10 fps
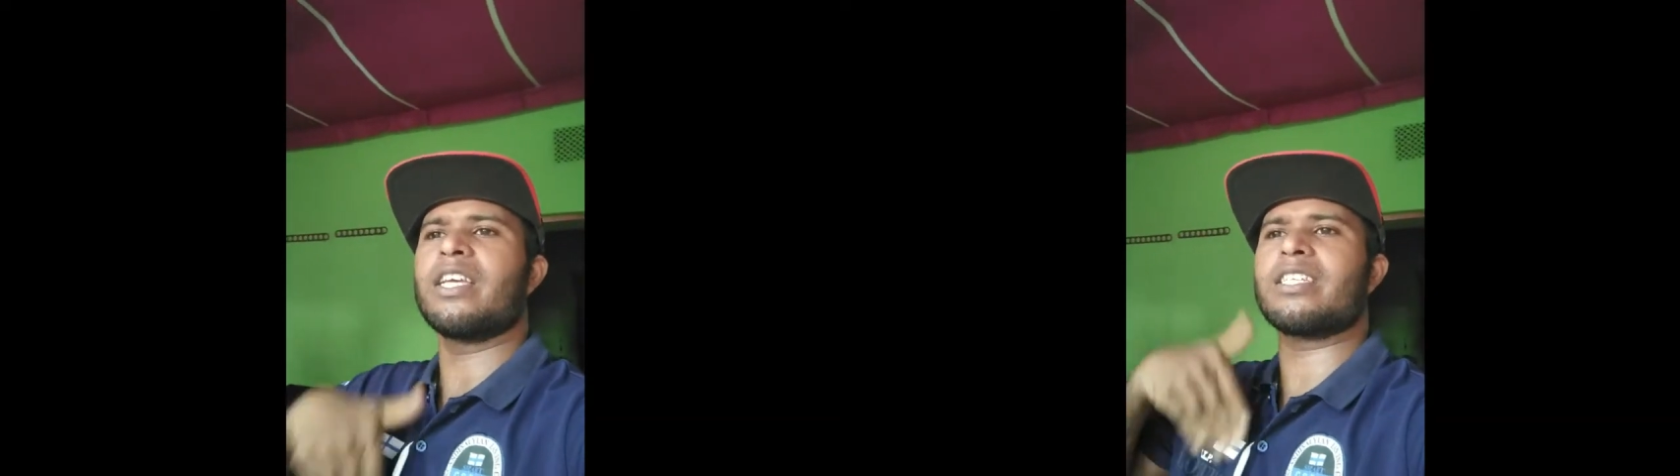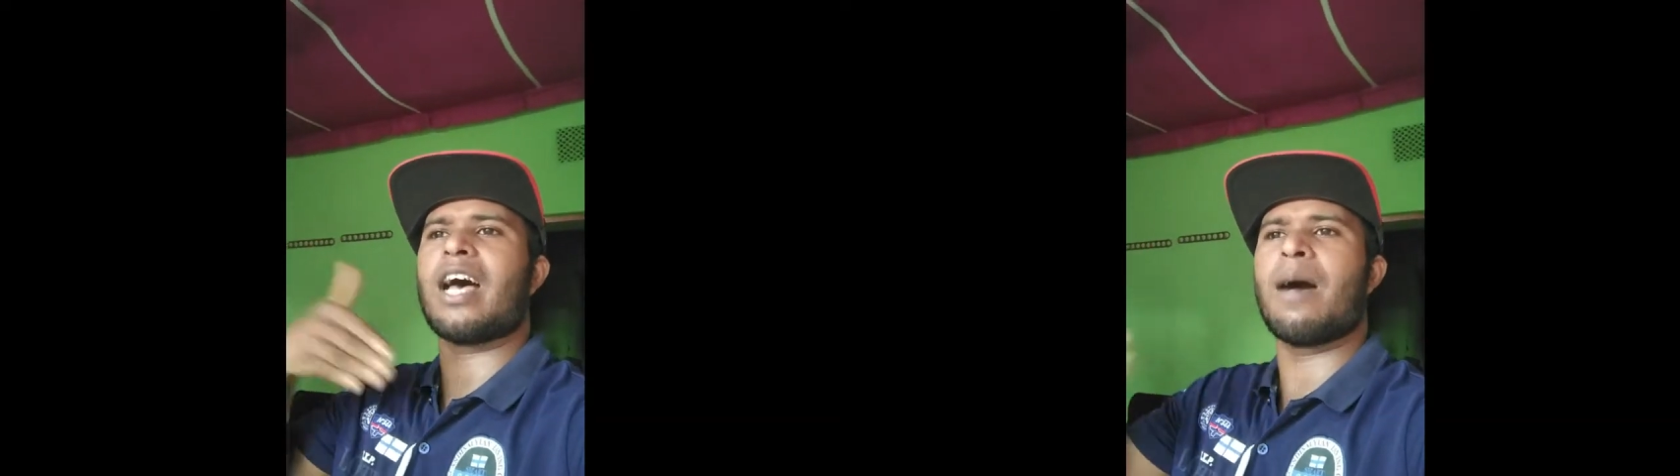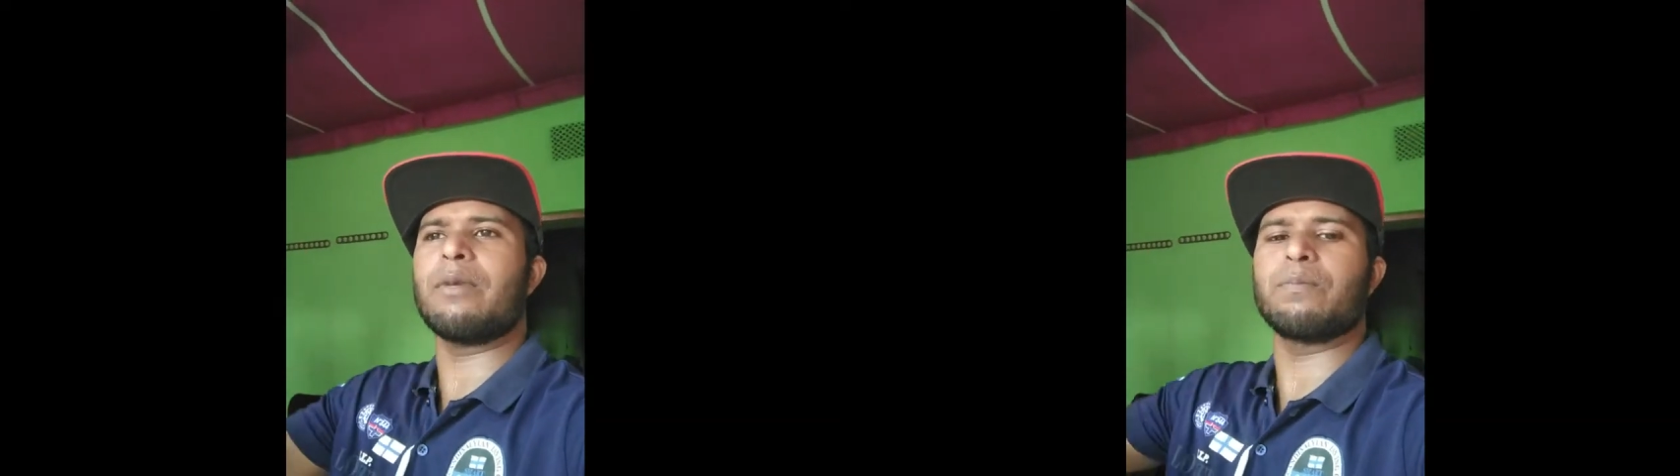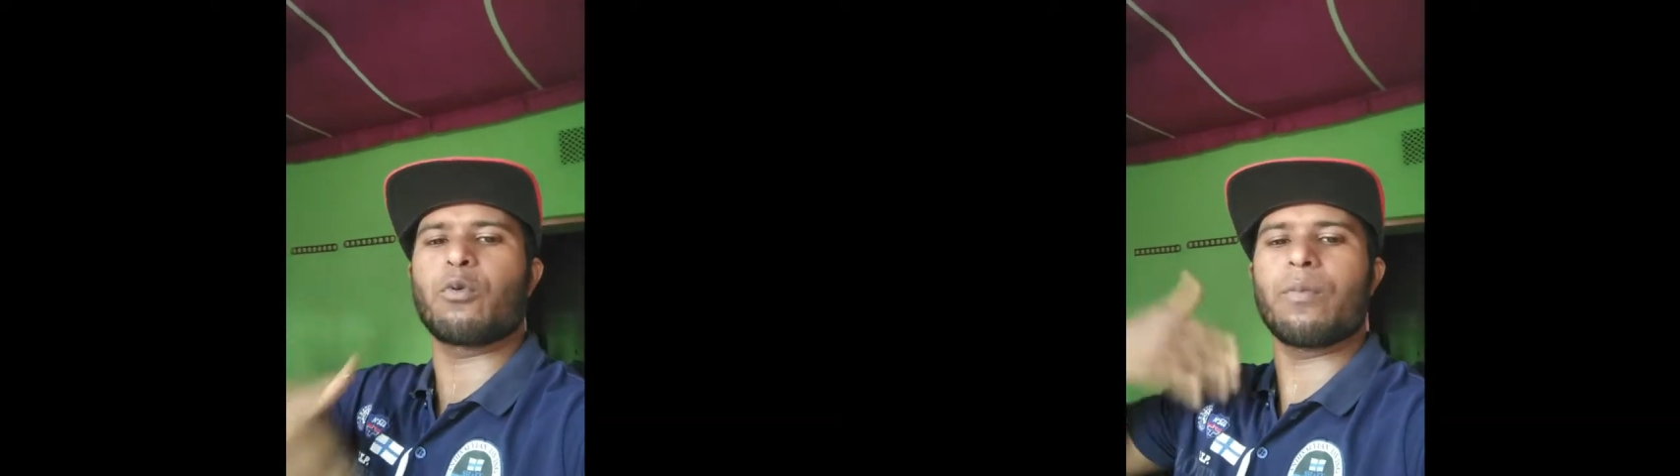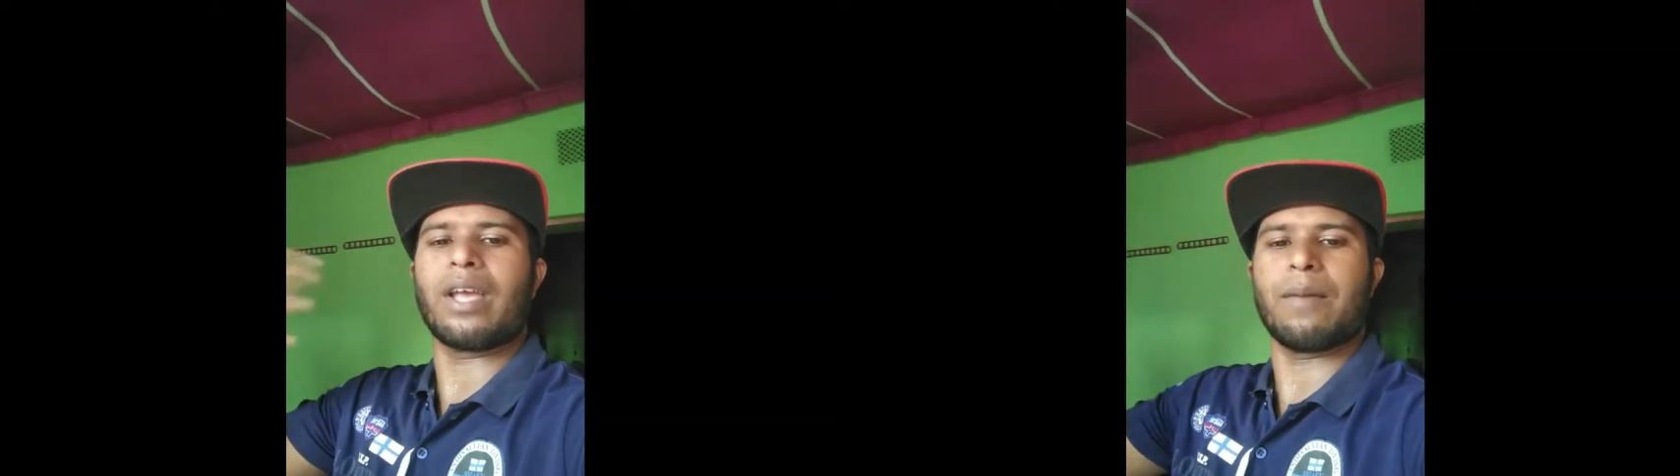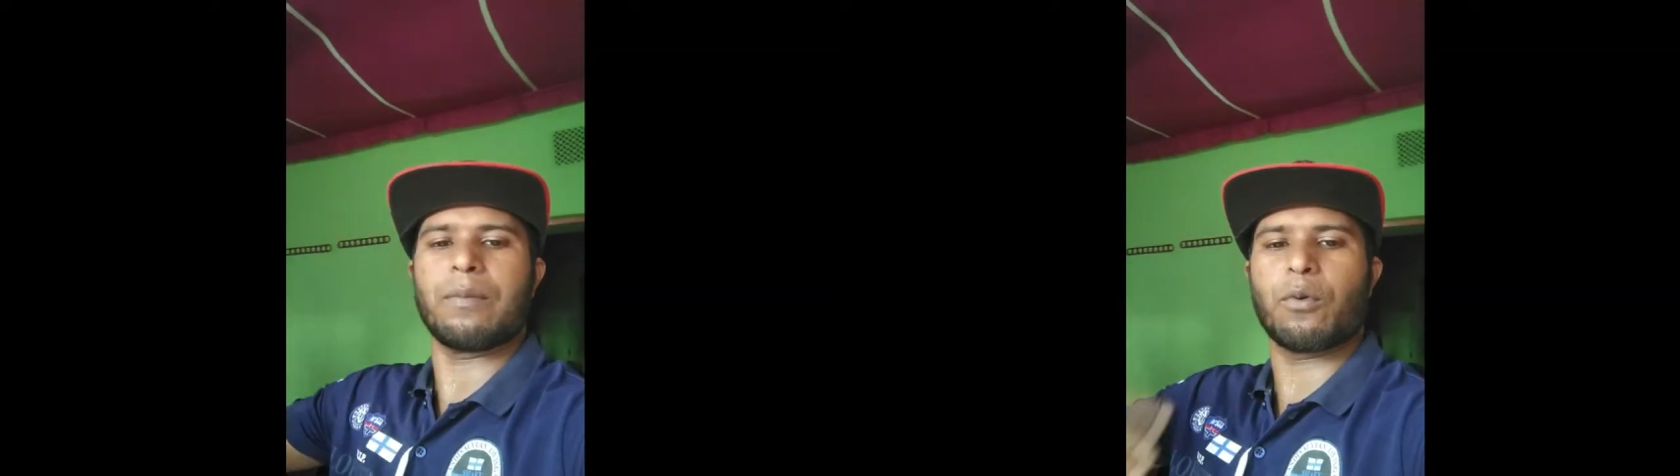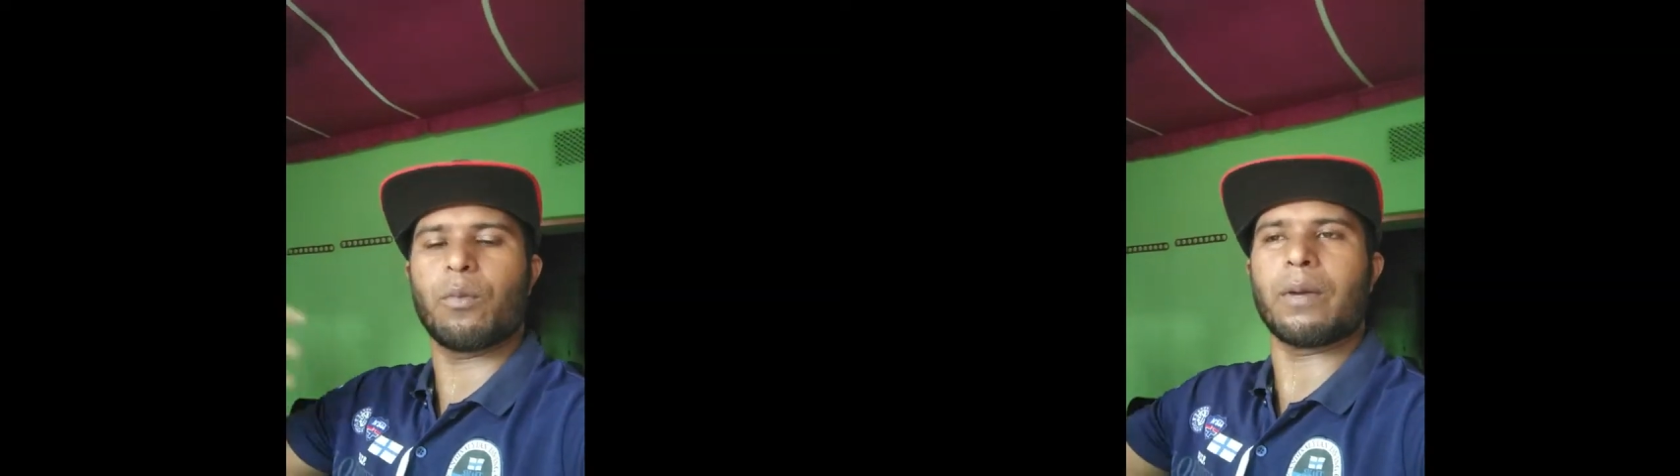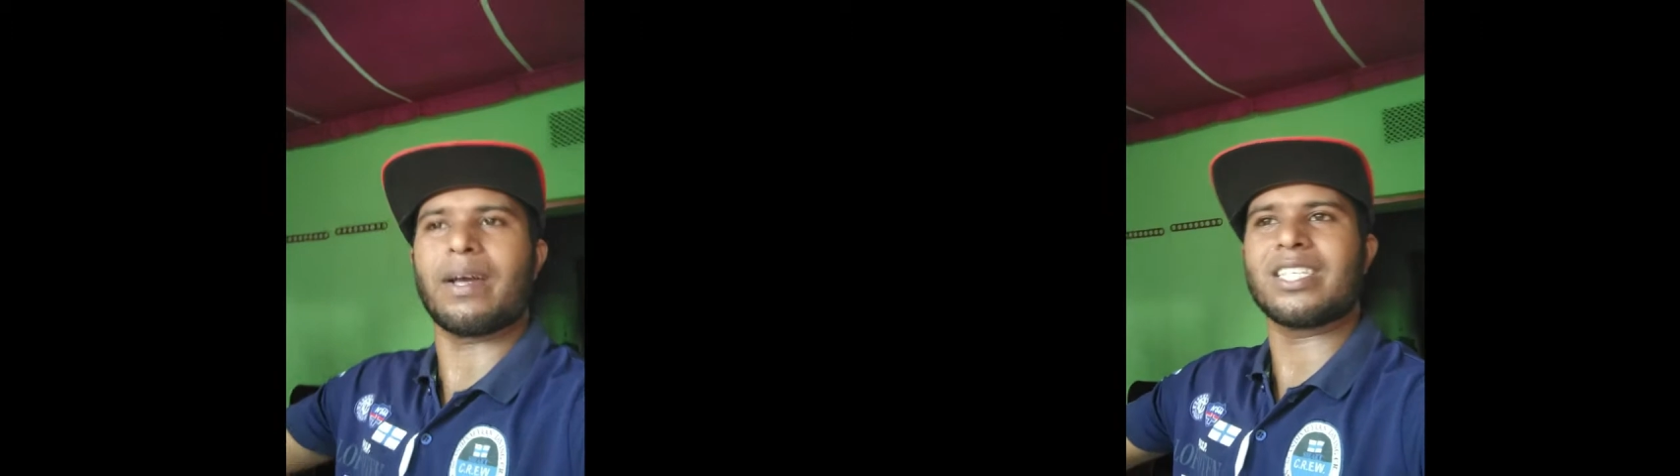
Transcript: yes, I'm improving, I'm improving